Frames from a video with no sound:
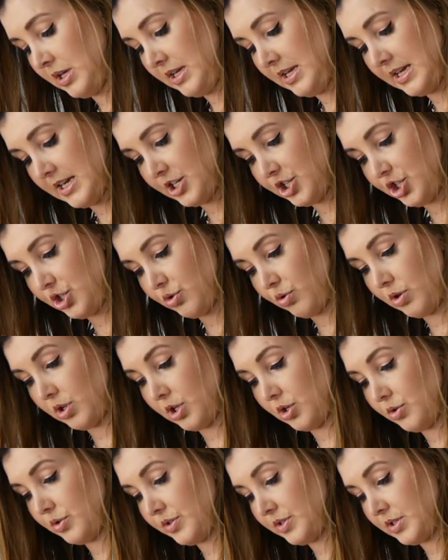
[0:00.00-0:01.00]
get too
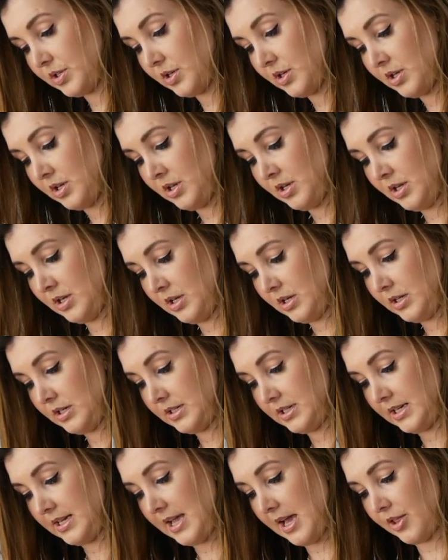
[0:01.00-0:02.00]
close
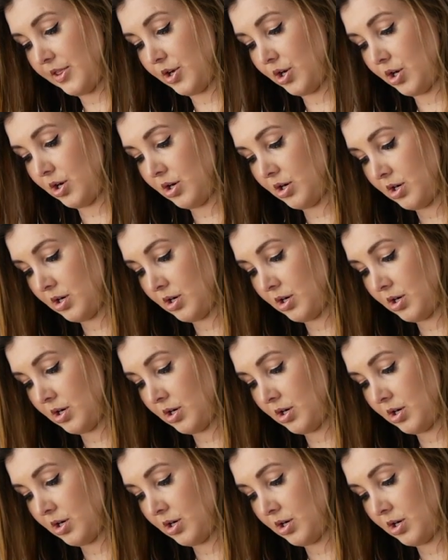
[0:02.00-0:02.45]
together.